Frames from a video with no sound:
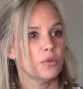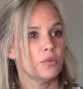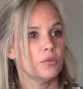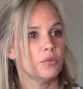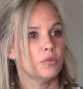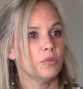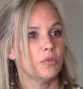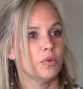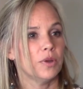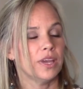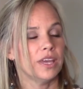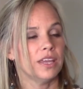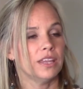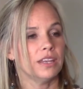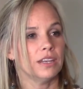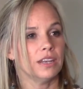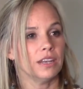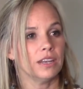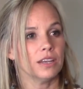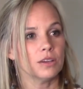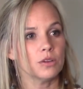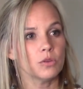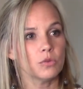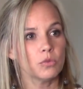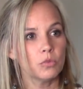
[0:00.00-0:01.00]
when
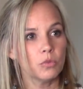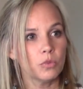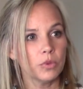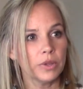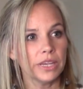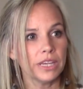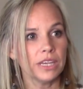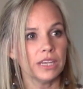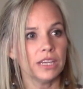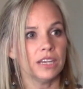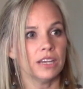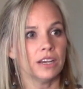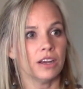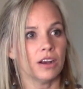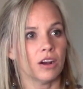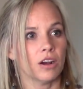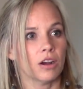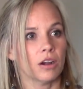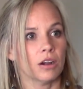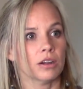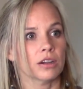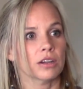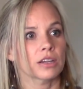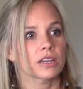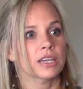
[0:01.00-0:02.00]
we
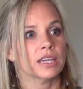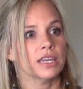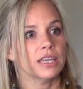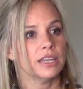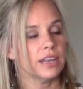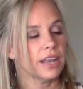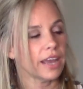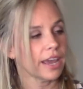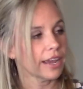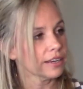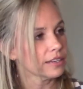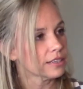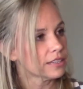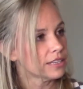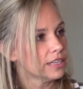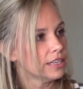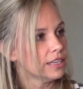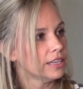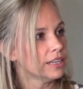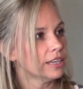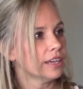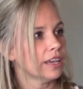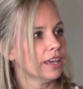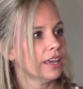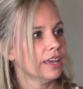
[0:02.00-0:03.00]
are
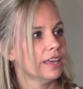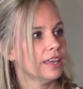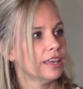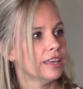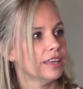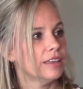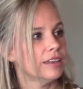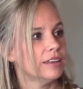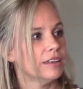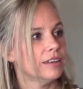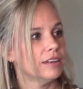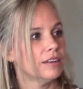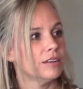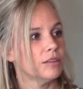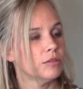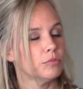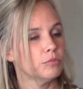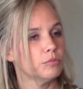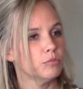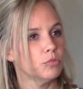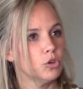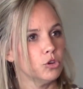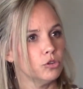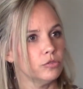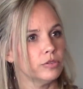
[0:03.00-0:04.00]
connecting and
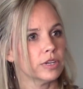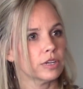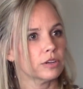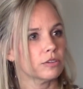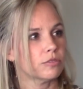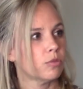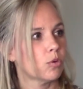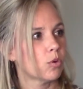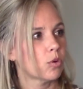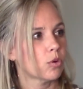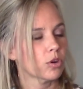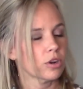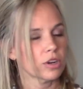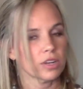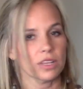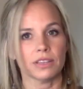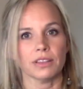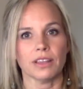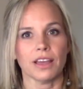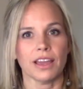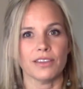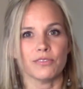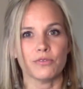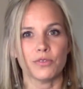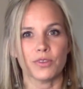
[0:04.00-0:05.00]
moving forward in
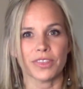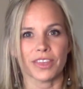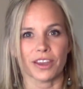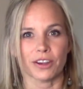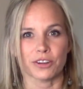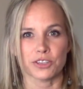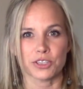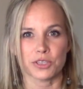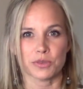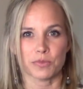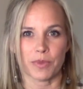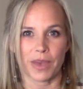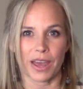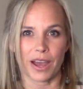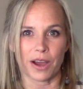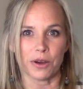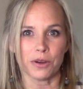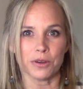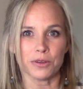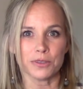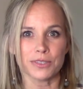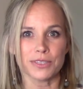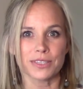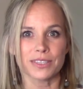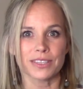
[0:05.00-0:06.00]
life with our
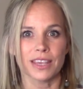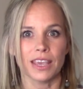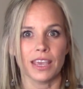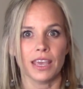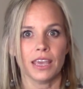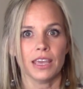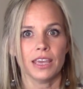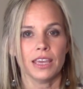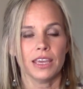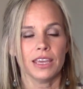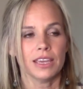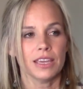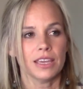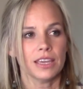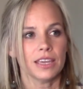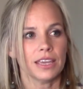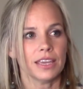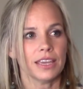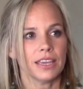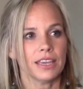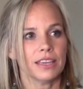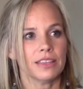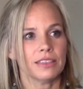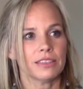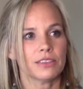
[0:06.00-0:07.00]
spouse,
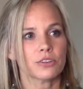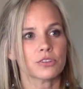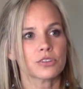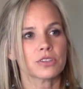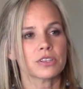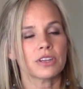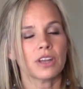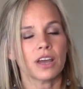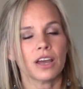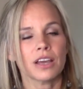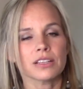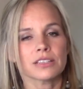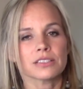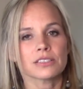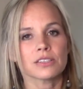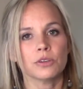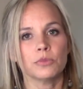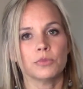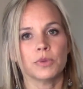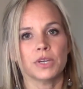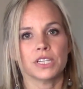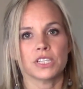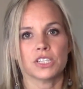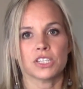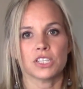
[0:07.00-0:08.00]
there's not so
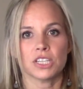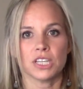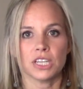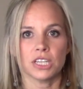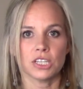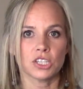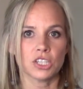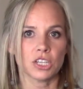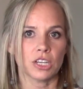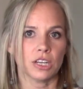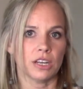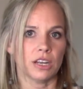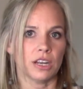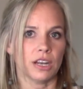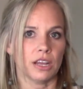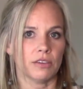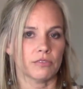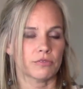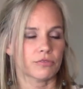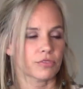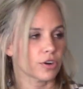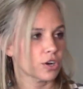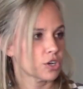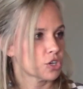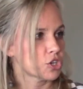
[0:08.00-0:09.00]
much tension
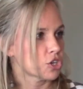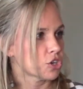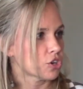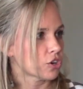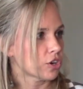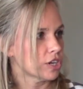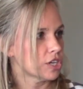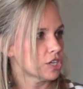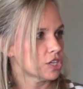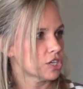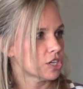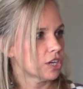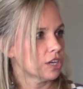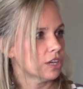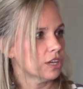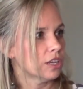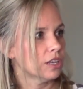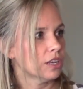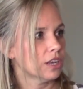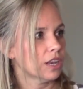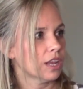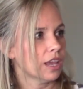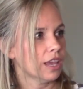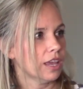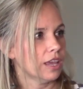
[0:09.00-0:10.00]
and
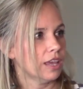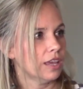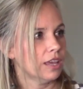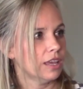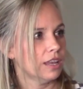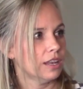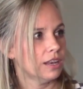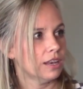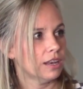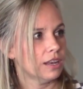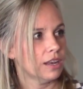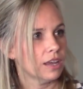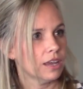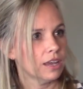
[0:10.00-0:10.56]
frustration and.